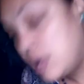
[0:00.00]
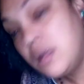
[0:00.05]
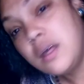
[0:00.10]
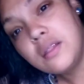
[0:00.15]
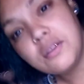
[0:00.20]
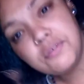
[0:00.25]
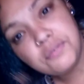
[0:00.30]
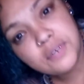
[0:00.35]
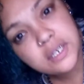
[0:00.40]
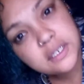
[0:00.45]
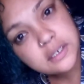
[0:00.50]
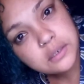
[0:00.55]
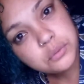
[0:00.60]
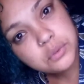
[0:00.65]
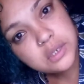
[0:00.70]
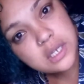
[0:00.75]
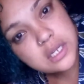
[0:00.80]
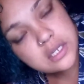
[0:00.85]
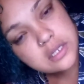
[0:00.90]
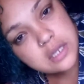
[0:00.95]
Yeah, the Friday
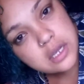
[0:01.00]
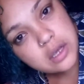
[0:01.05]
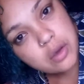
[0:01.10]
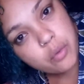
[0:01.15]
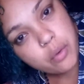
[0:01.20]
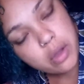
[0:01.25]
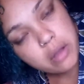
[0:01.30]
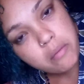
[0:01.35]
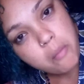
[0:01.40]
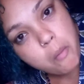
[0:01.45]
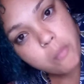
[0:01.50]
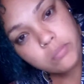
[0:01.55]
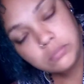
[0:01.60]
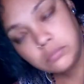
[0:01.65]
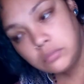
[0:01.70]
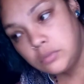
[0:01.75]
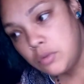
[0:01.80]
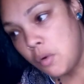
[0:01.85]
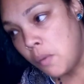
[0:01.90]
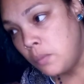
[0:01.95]
we had takeaway.
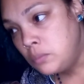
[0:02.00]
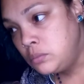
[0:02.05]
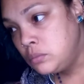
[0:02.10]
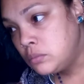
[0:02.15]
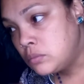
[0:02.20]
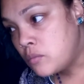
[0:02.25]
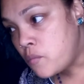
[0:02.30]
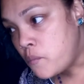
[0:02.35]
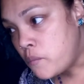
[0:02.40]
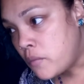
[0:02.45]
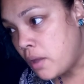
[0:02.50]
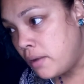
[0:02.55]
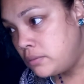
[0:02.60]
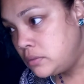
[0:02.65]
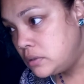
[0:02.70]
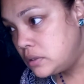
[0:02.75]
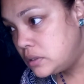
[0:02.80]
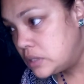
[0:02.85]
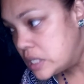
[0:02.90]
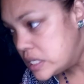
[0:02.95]

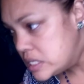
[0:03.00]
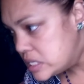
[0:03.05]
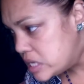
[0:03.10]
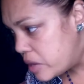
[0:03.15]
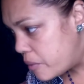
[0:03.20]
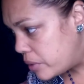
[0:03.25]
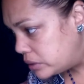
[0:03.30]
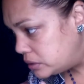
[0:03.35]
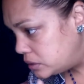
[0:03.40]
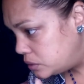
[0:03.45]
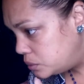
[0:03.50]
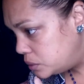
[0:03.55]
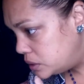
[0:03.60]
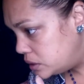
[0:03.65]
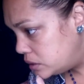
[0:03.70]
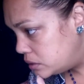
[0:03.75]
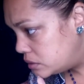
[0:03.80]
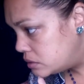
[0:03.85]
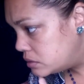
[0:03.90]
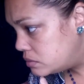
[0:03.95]
The Saturday, what did we
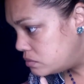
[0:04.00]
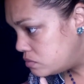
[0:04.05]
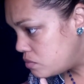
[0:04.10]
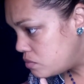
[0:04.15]
eat?